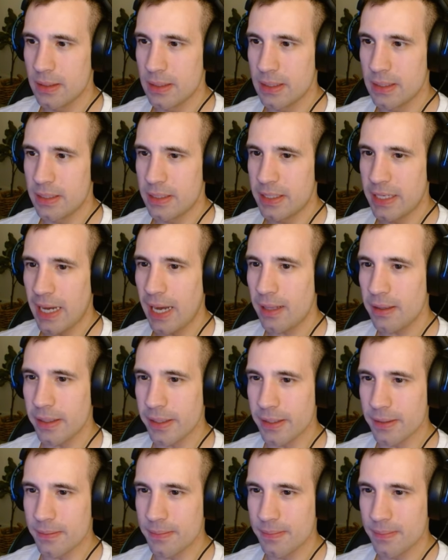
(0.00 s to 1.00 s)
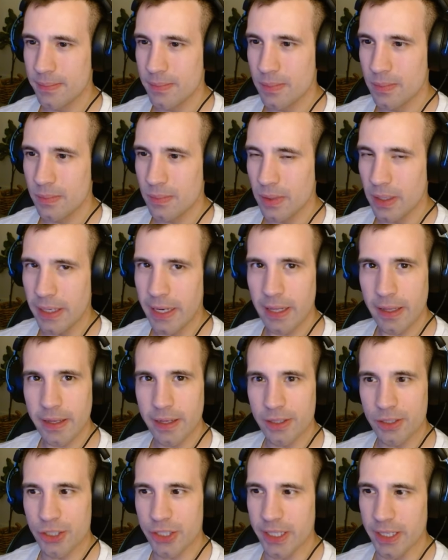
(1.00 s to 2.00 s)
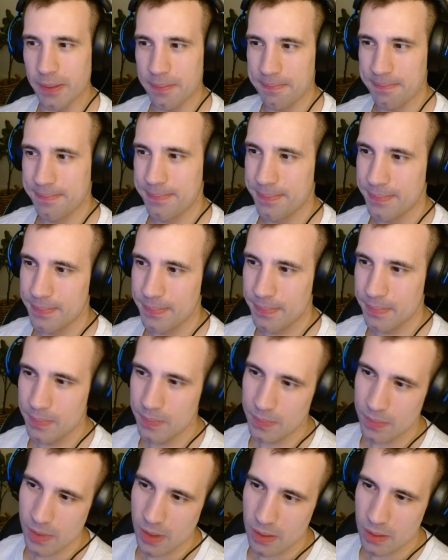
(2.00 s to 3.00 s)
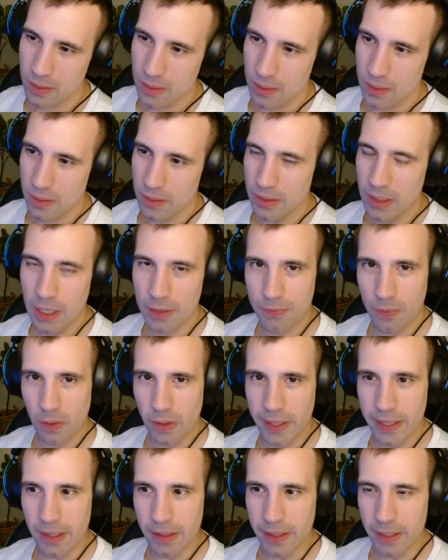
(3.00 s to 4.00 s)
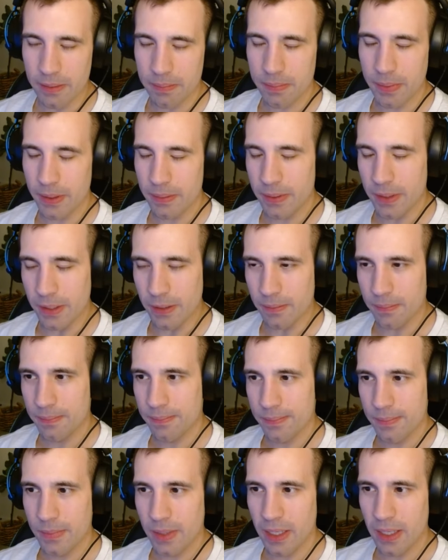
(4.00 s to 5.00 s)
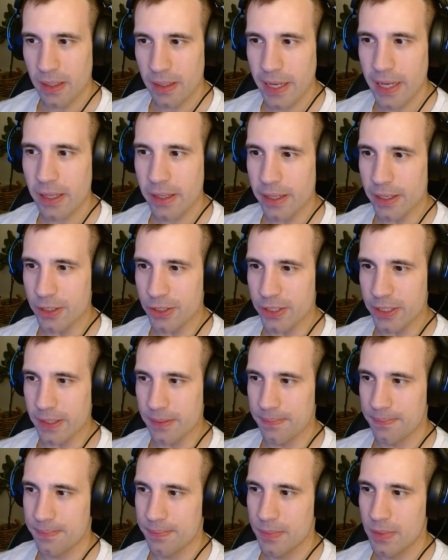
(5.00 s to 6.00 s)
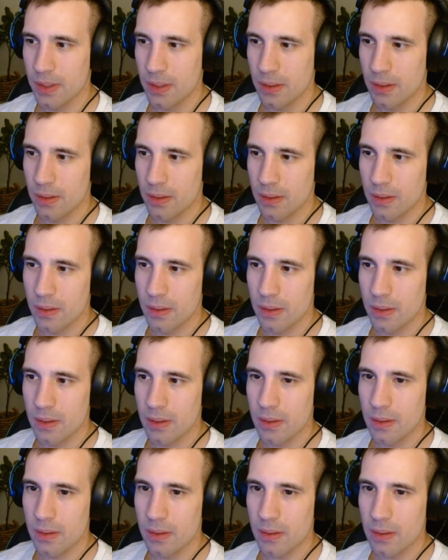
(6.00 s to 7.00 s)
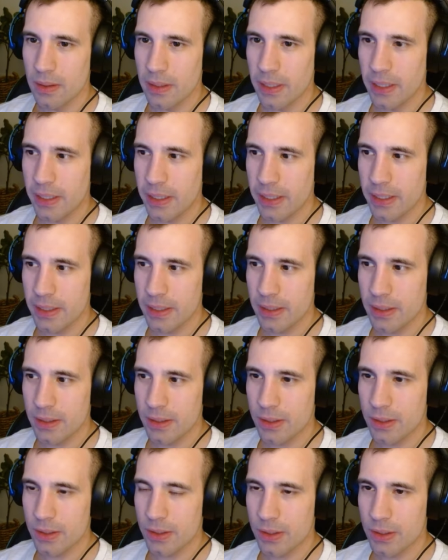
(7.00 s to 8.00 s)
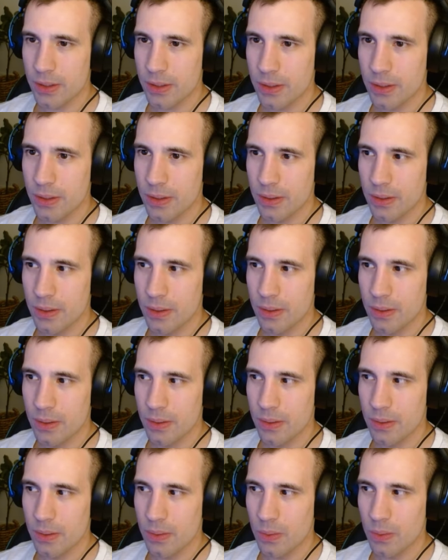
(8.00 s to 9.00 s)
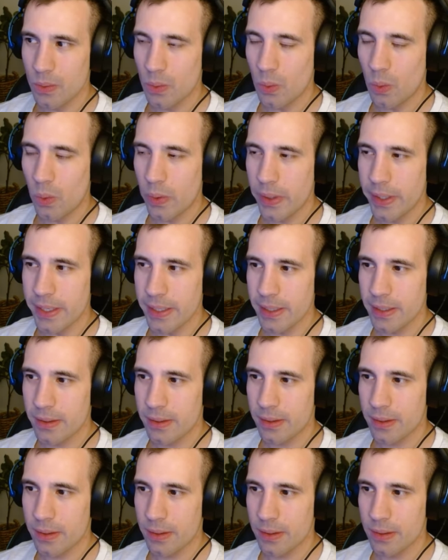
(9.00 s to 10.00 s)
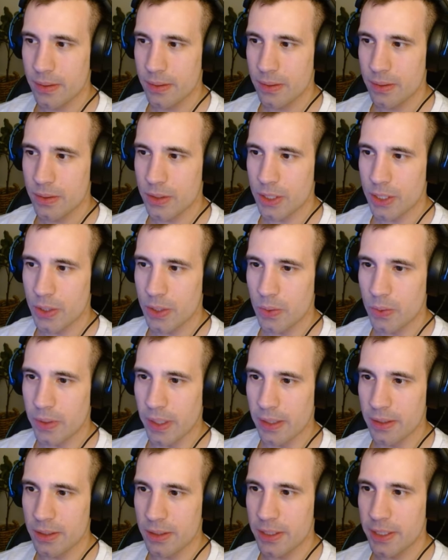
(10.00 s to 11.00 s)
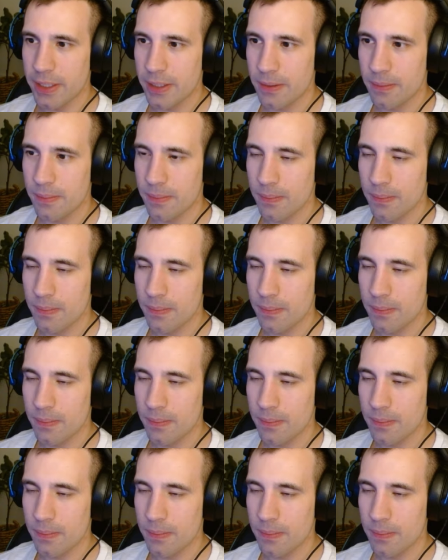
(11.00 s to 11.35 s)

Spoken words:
Talon, an alien ship. Not fully alien, but, alien ship. It is with 2 guns here.